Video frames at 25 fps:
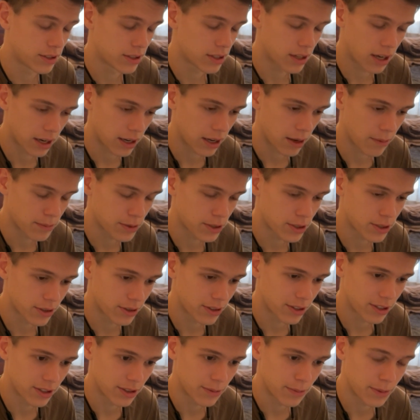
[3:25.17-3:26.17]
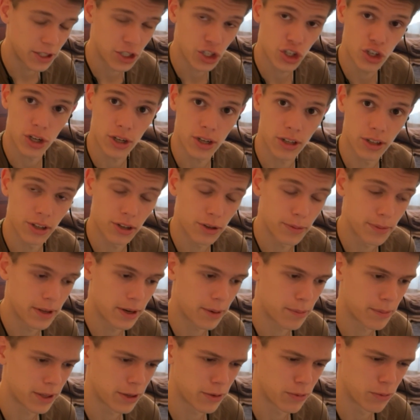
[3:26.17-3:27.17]
I'm starting to be shook a little bit.
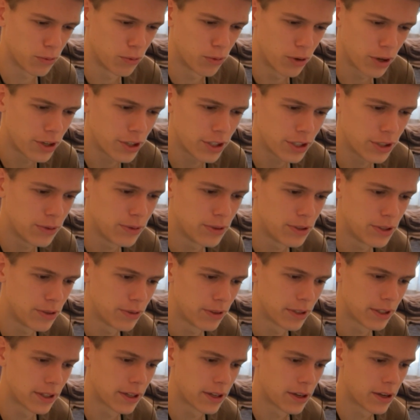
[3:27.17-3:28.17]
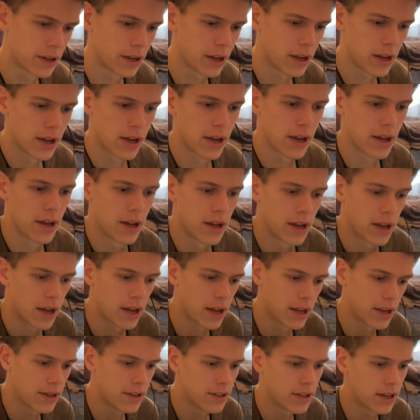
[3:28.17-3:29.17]
I'm like, what are you doing?
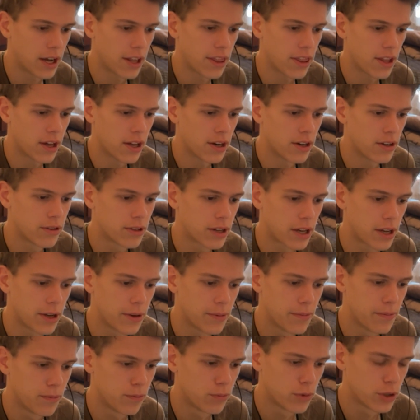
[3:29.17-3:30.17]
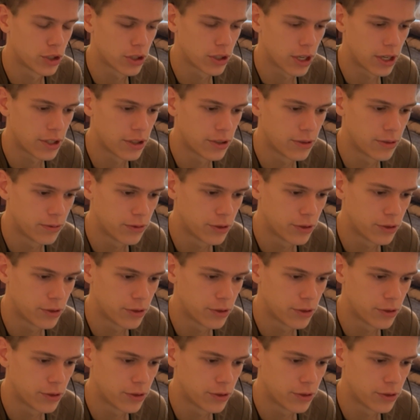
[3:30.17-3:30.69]
And I thought, okay, what should I do?